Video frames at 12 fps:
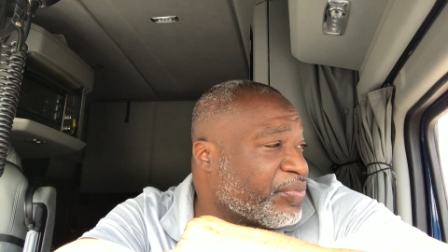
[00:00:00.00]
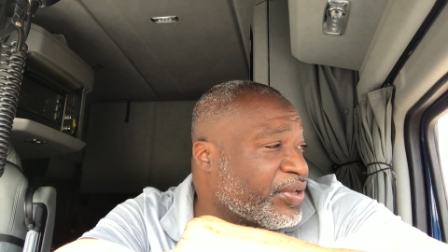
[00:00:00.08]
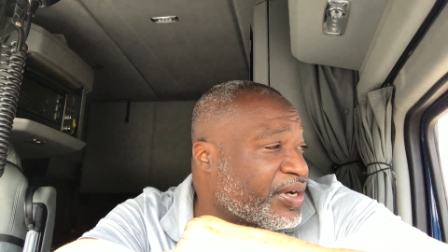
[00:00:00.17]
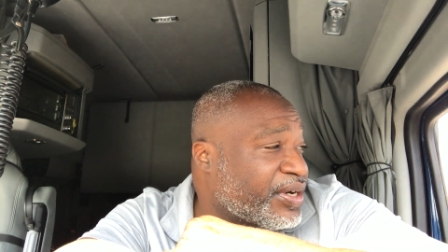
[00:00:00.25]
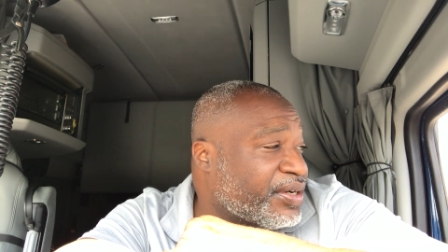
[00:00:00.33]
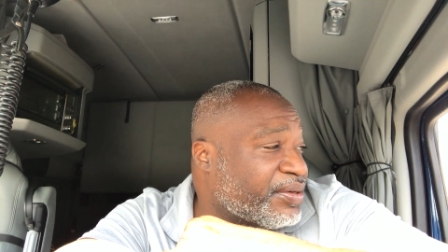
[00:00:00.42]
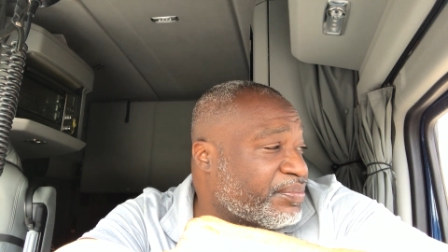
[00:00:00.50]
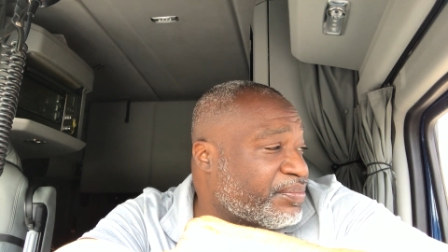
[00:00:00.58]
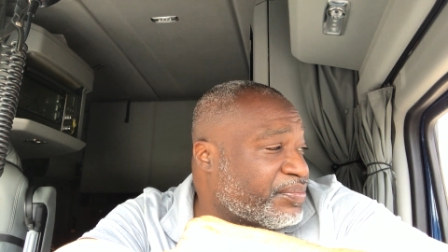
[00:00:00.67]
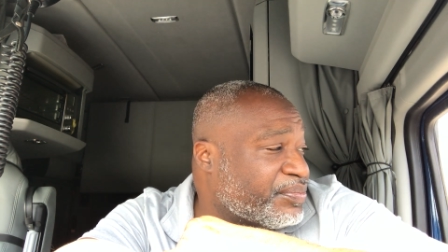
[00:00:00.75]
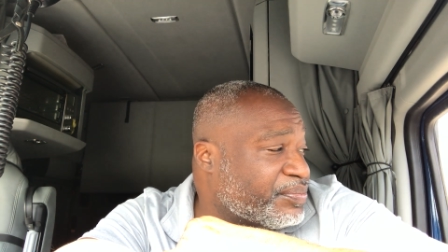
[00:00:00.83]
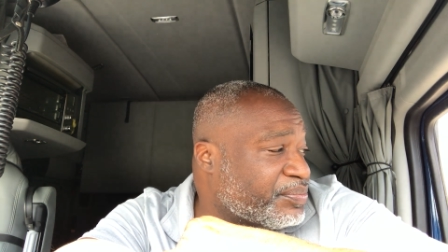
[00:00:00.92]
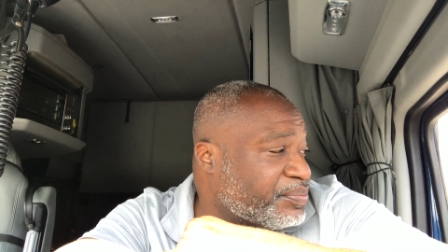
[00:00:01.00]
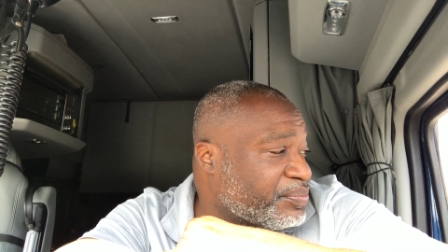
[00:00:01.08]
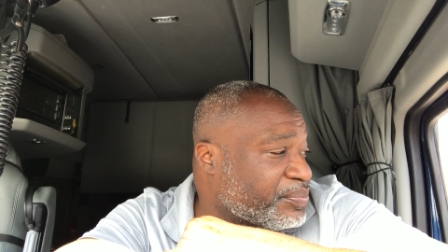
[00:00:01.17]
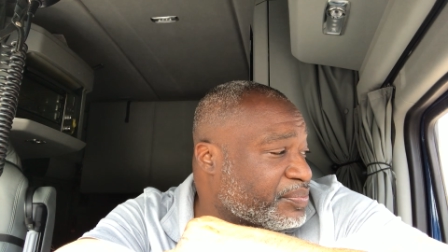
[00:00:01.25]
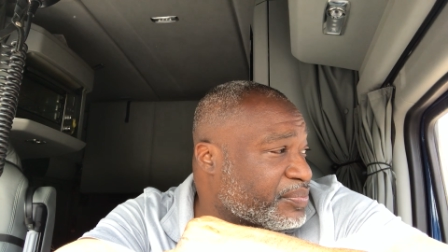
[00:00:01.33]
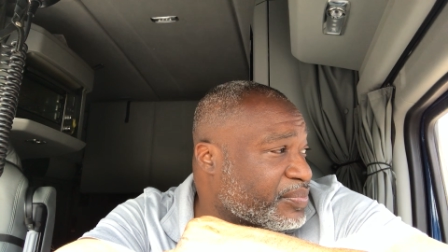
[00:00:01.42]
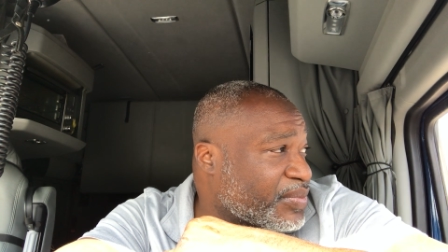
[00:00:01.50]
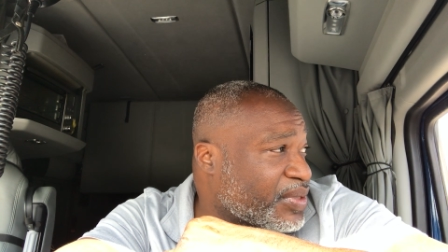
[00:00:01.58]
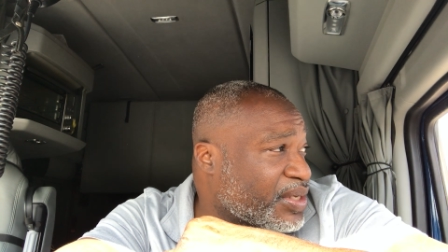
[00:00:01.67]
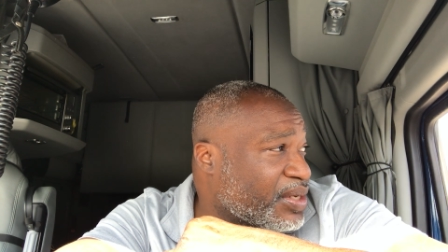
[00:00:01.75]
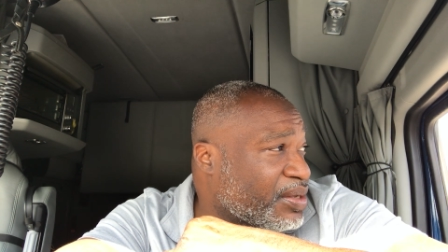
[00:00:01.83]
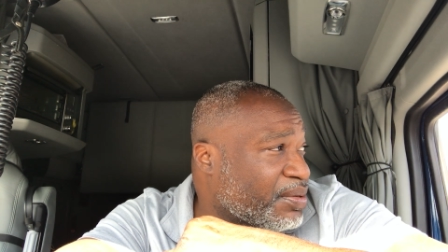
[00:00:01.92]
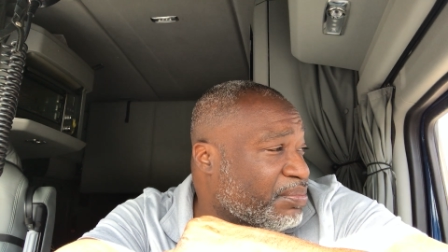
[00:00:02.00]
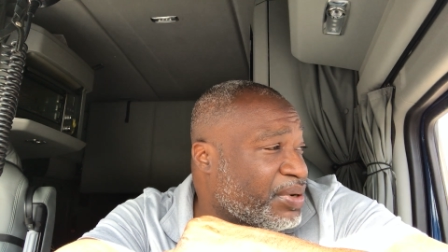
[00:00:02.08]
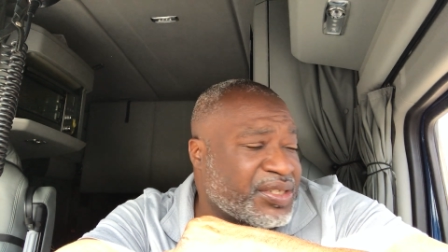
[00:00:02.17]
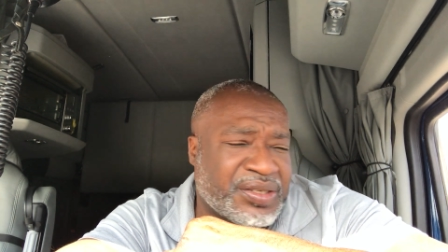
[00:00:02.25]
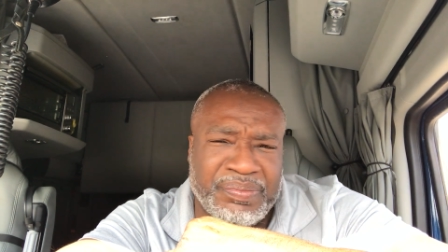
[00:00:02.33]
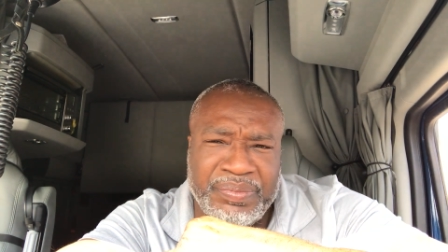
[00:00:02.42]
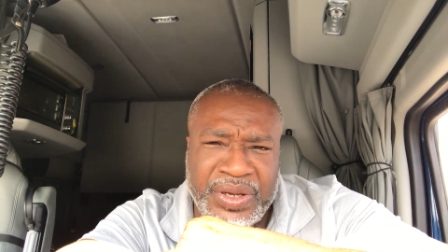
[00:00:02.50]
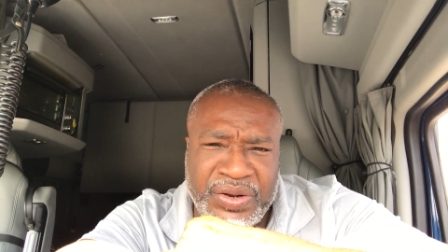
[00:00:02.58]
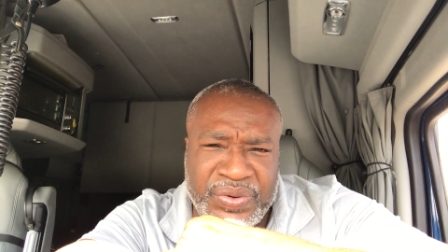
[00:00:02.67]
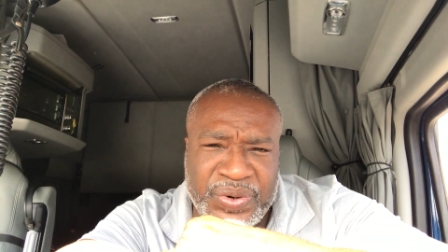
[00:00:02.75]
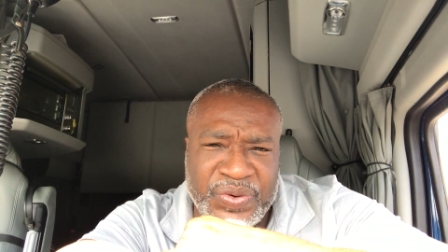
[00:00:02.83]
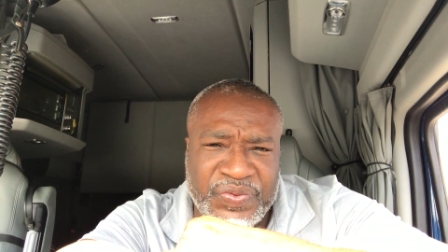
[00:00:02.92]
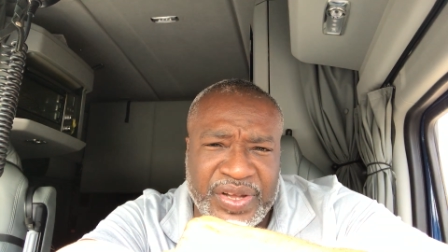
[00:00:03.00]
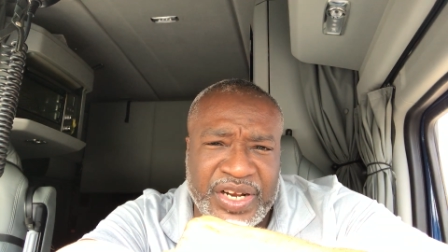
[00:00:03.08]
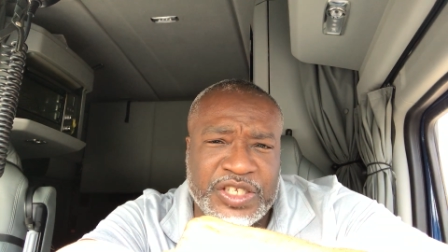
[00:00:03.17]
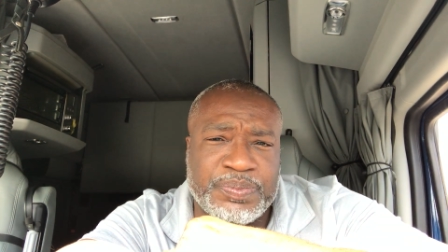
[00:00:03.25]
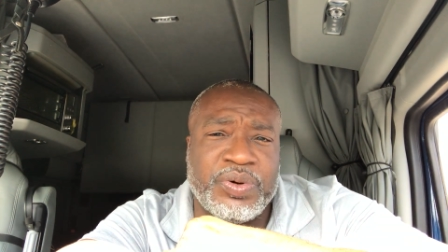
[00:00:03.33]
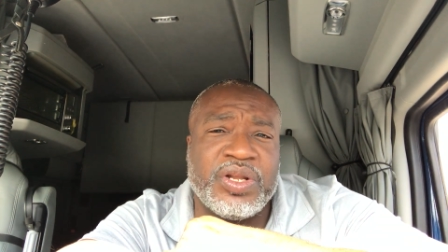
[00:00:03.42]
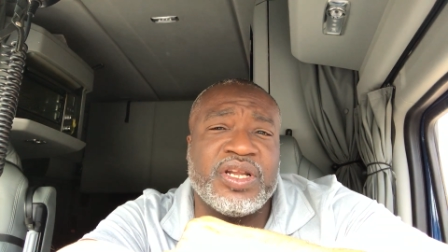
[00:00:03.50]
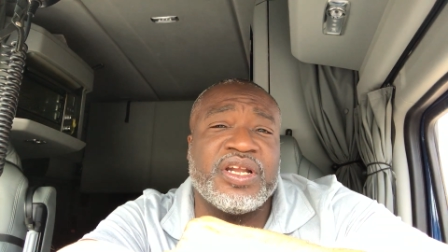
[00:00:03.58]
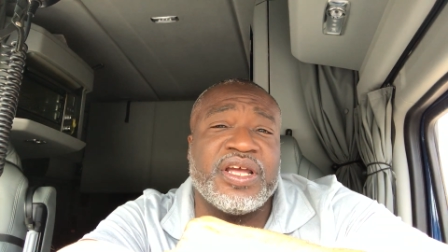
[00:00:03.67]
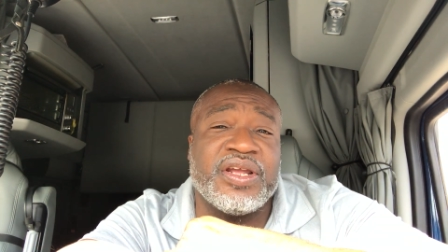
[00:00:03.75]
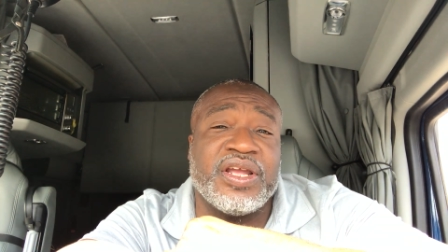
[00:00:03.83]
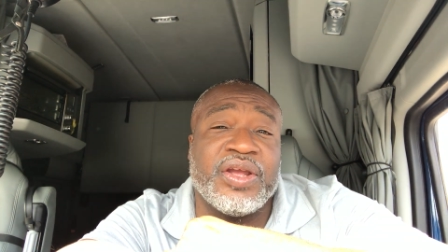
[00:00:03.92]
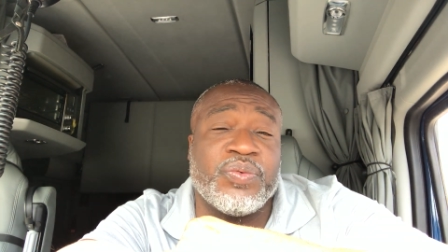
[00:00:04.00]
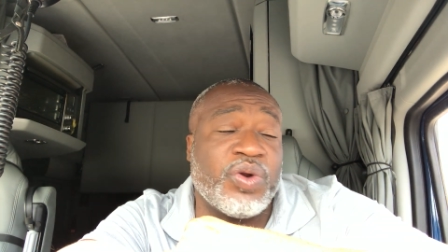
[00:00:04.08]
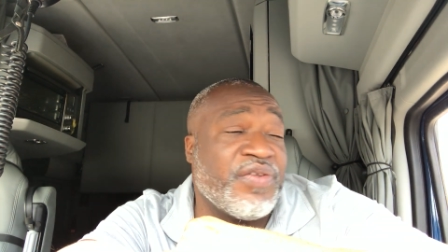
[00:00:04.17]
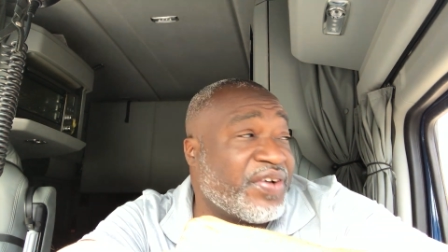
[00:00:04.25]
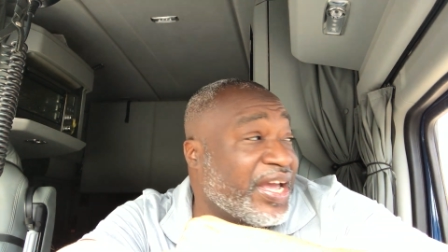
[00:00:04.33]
but it's a mid roof and it's pulling a reefer.